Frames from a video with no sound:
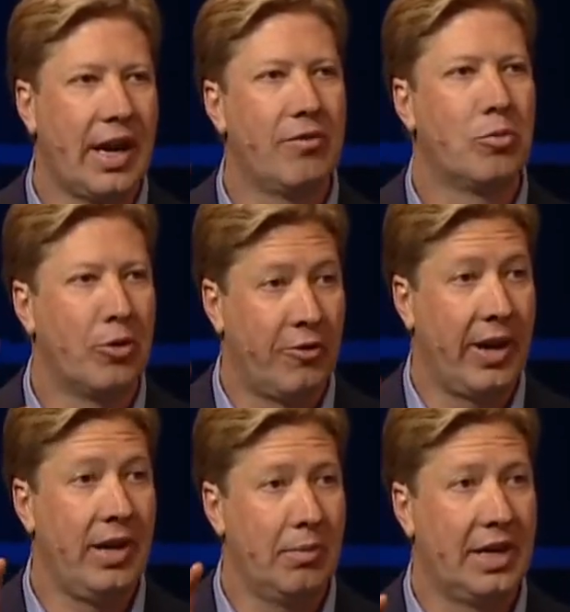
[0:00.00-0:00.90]
like I have a
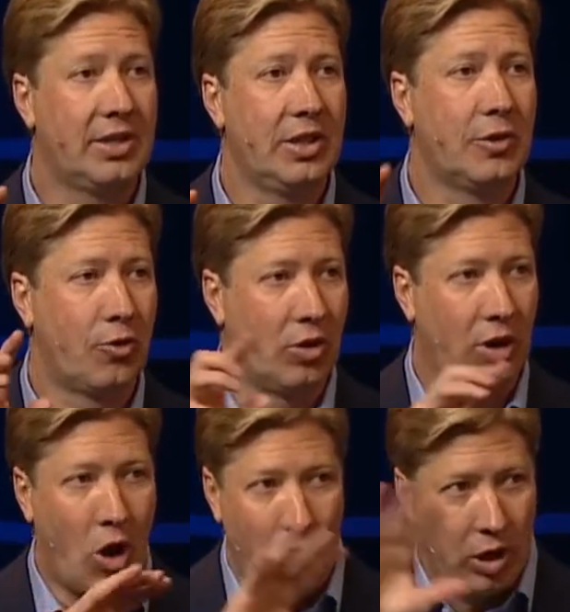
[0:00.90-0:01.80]
prophetic message
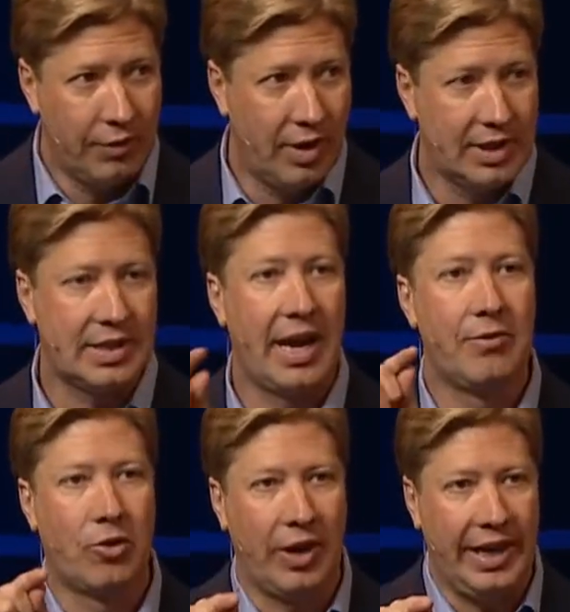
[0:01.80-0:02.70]
for all of us
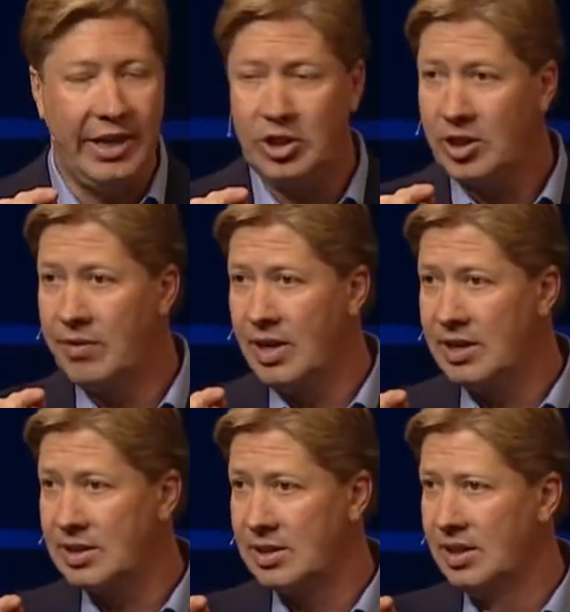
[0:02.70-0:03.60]
and for each of
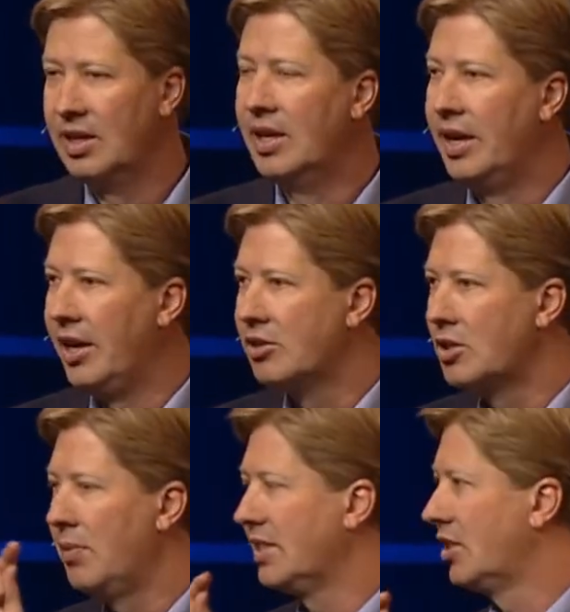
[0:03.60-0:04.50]
us.
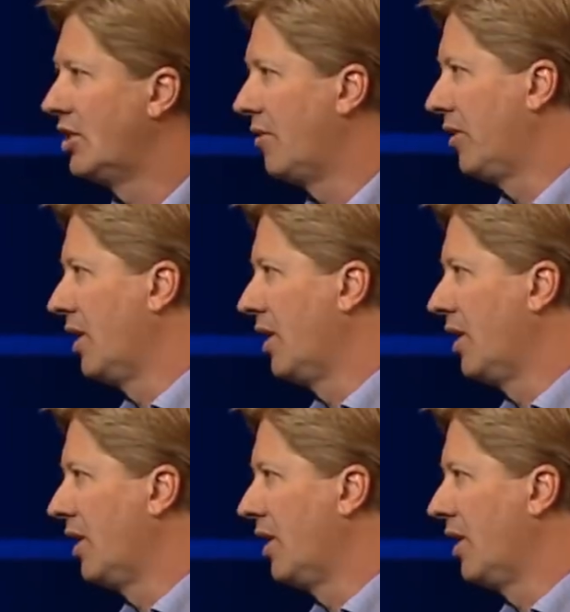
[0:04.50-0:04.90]
Here's the message I